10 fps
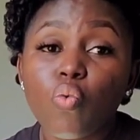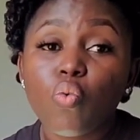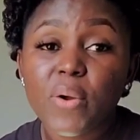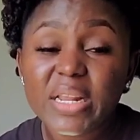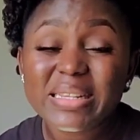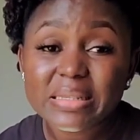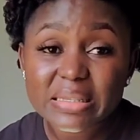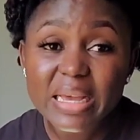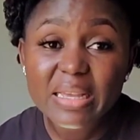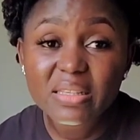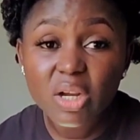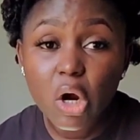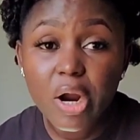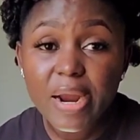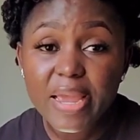where the designs
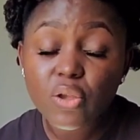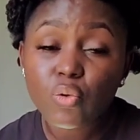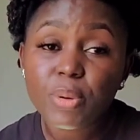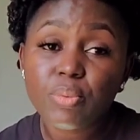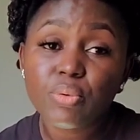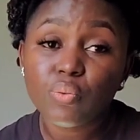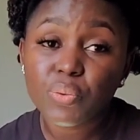are, and you'll be able to